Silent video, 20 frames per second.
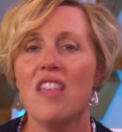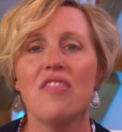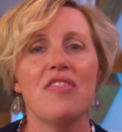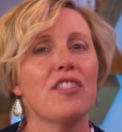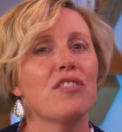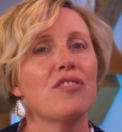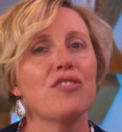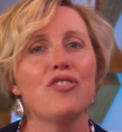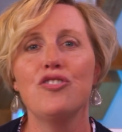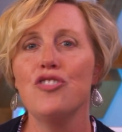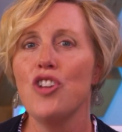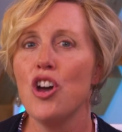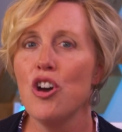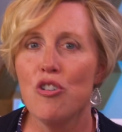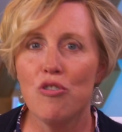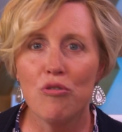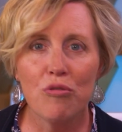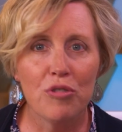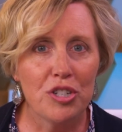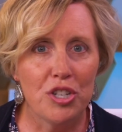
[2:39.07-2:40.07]
There's
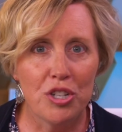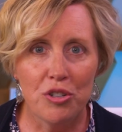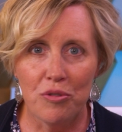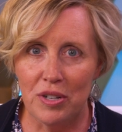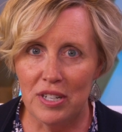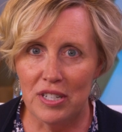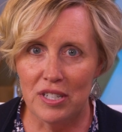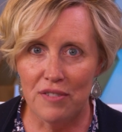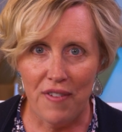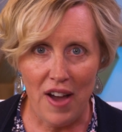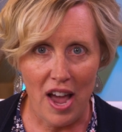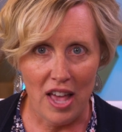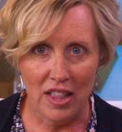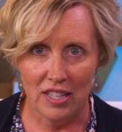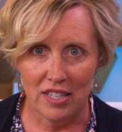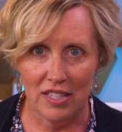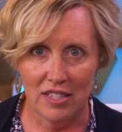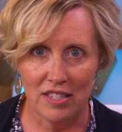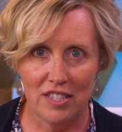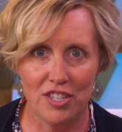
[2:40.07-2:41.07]
no gratuitous
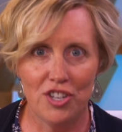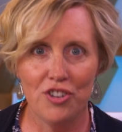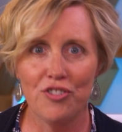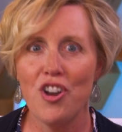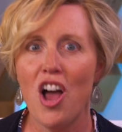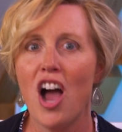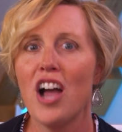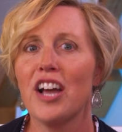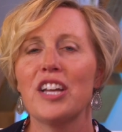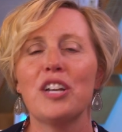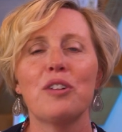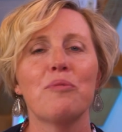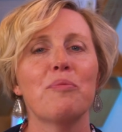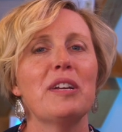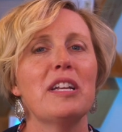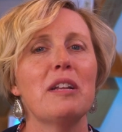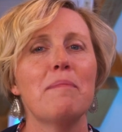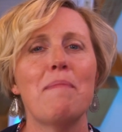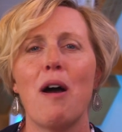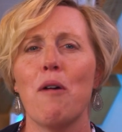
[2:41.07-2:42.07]
violence. You're not going to
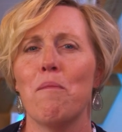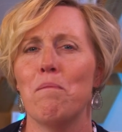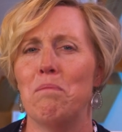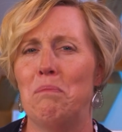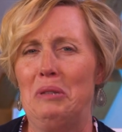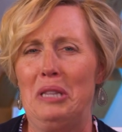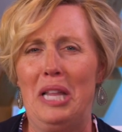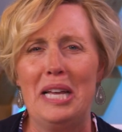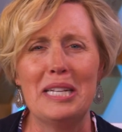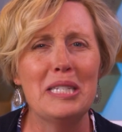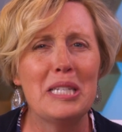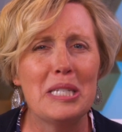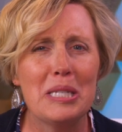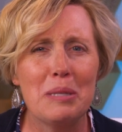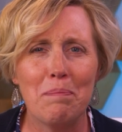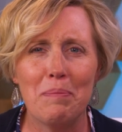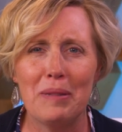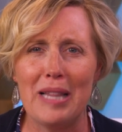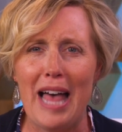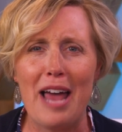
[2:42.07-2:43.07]
read about blood
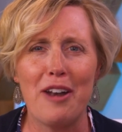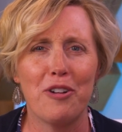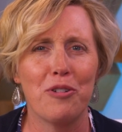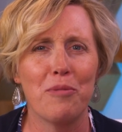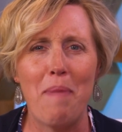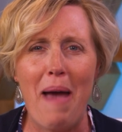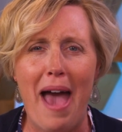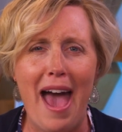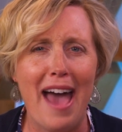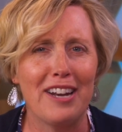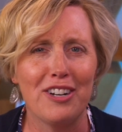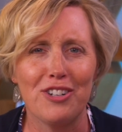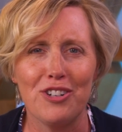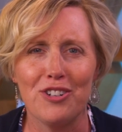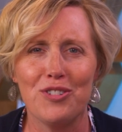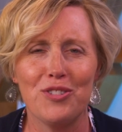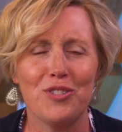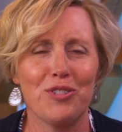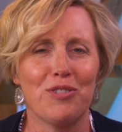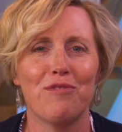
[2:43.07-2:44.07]
splatter
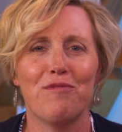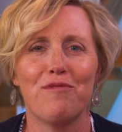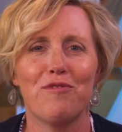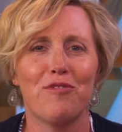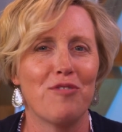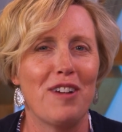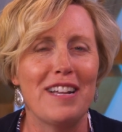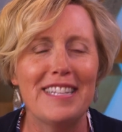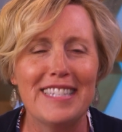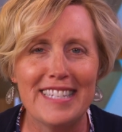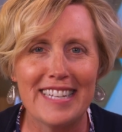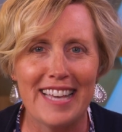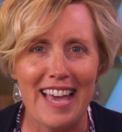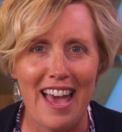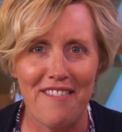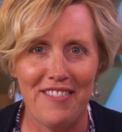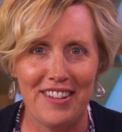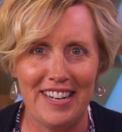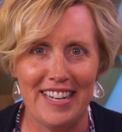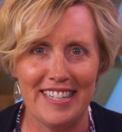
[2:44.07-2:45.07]
patterns or forensic
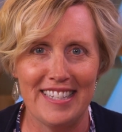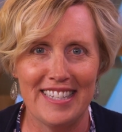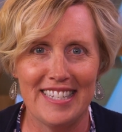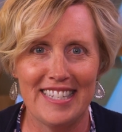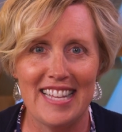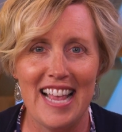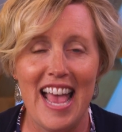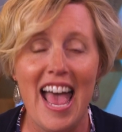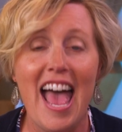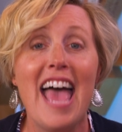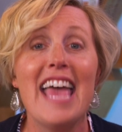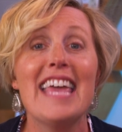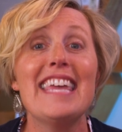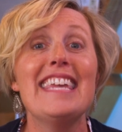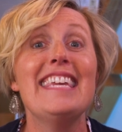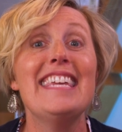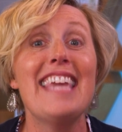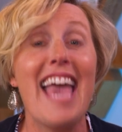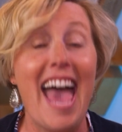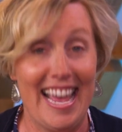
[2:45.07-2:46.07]
evidence.
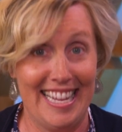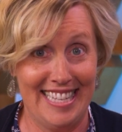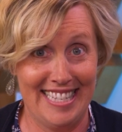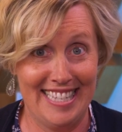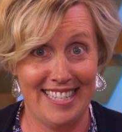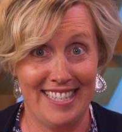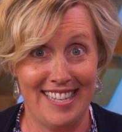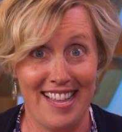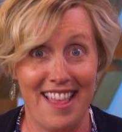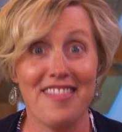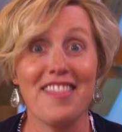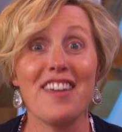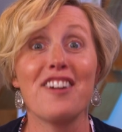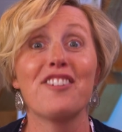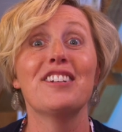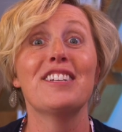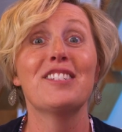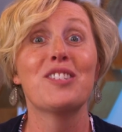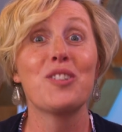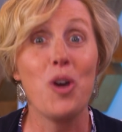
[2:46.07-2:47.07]
Yes,
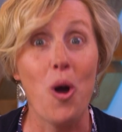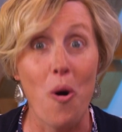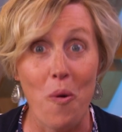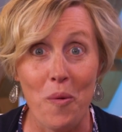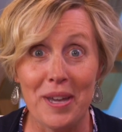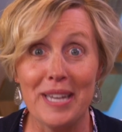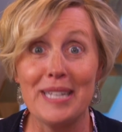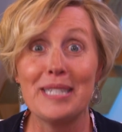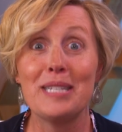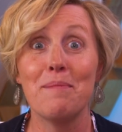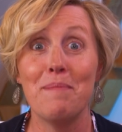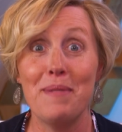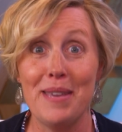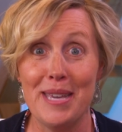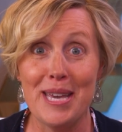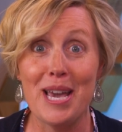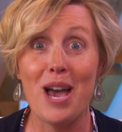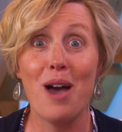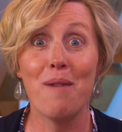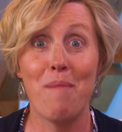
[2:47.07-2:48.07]
there is going to
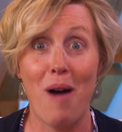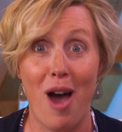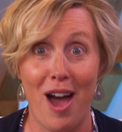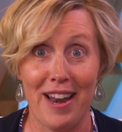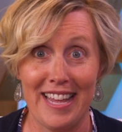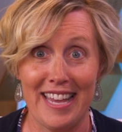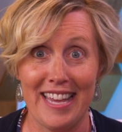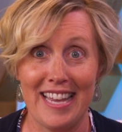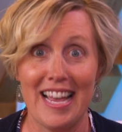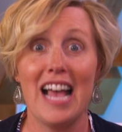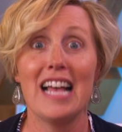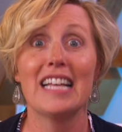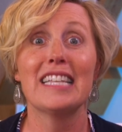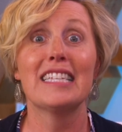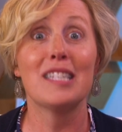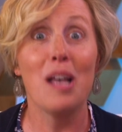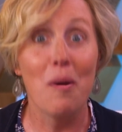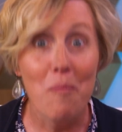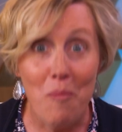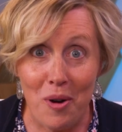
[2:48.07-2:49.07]
be a body.
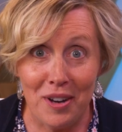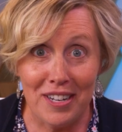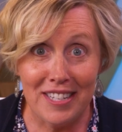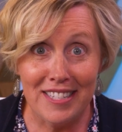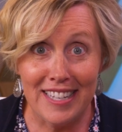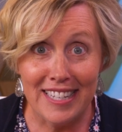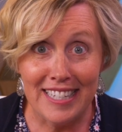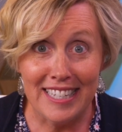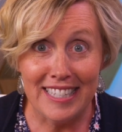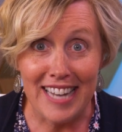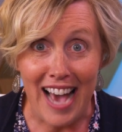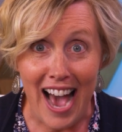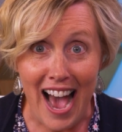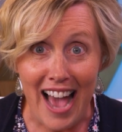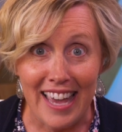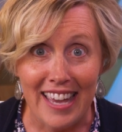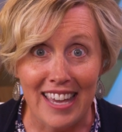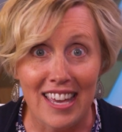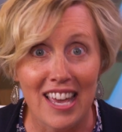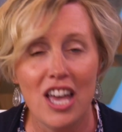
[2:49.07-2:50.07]
Someone is going to
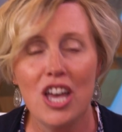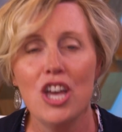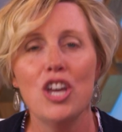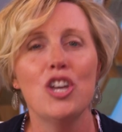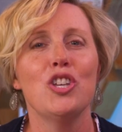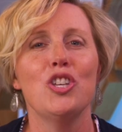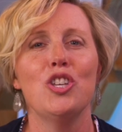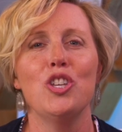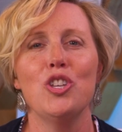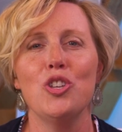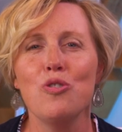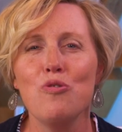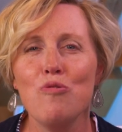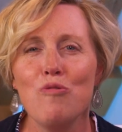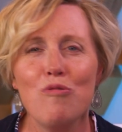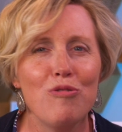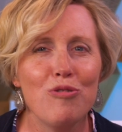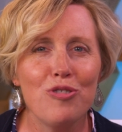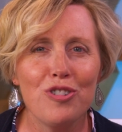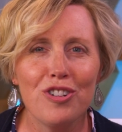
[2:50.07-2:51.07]
die.
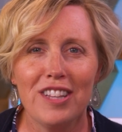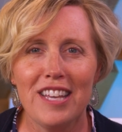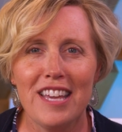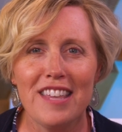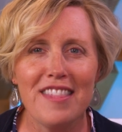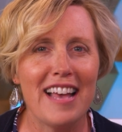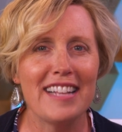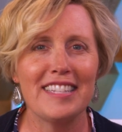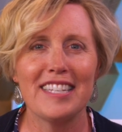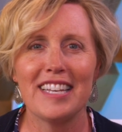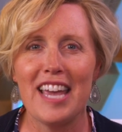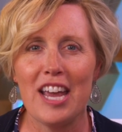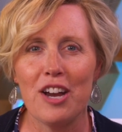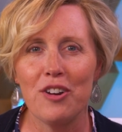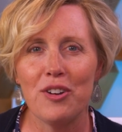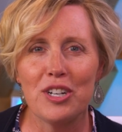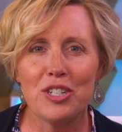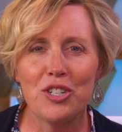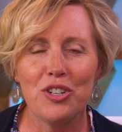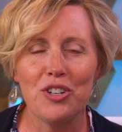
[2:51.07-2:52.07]
Usually that's a
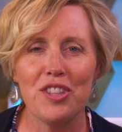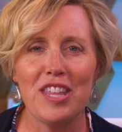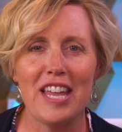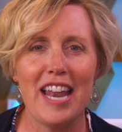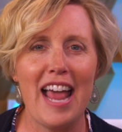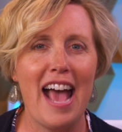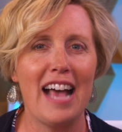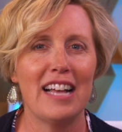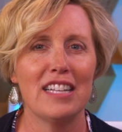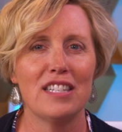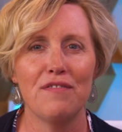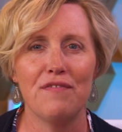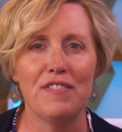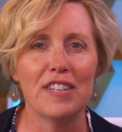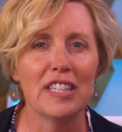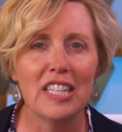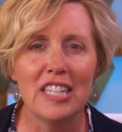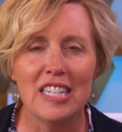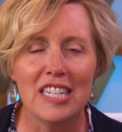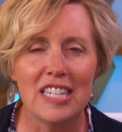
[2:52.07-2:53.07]
character that has
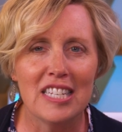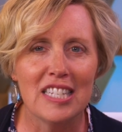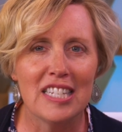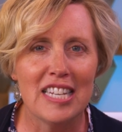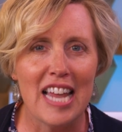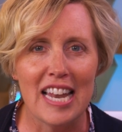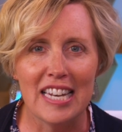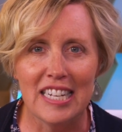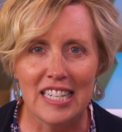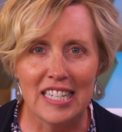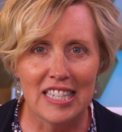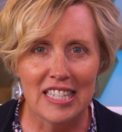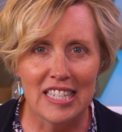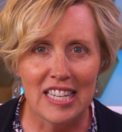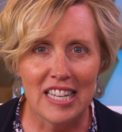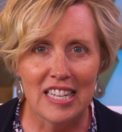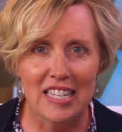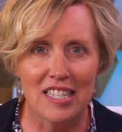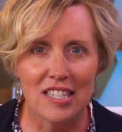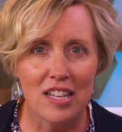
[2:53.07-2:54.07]
villainous
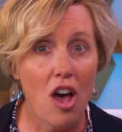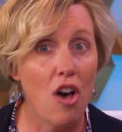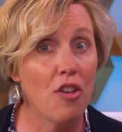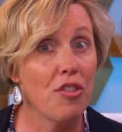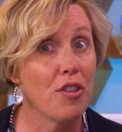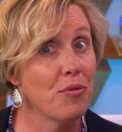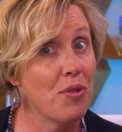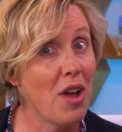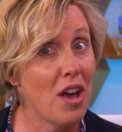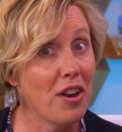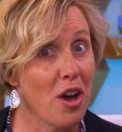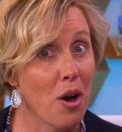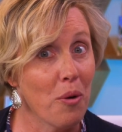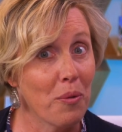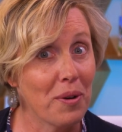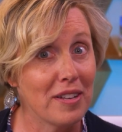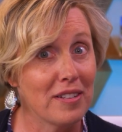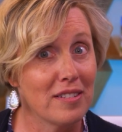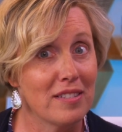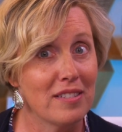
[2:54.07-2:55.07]
tendencies, although not
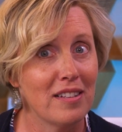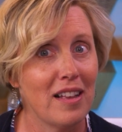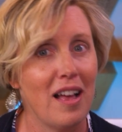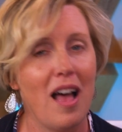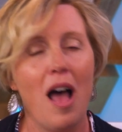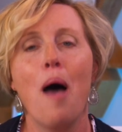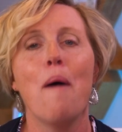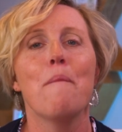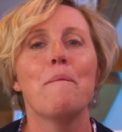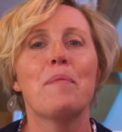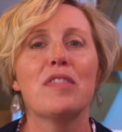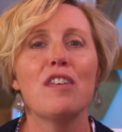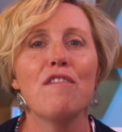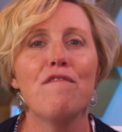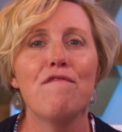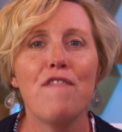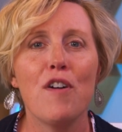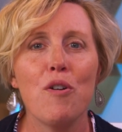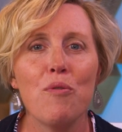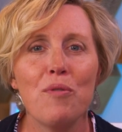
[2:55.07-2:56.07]
always. But the
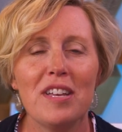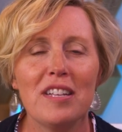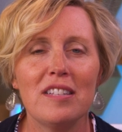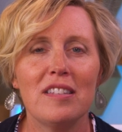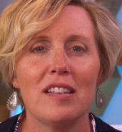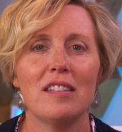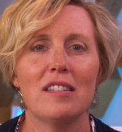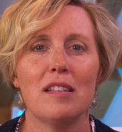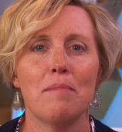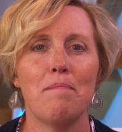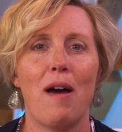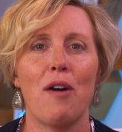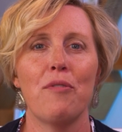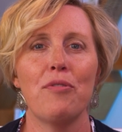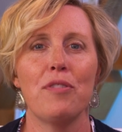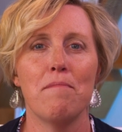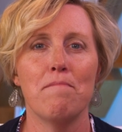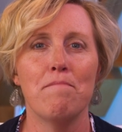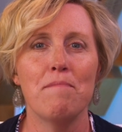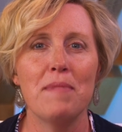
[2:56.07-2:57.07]
focus is
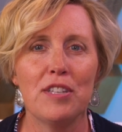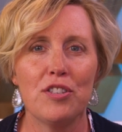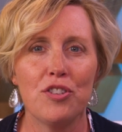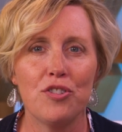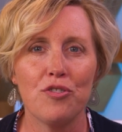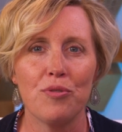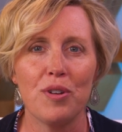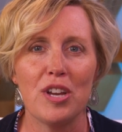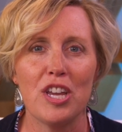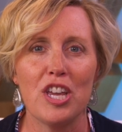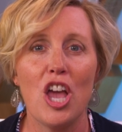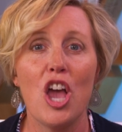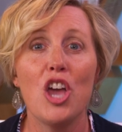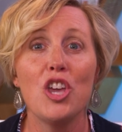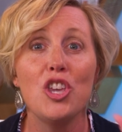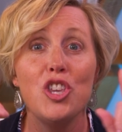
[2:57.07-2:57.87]
about the mystery.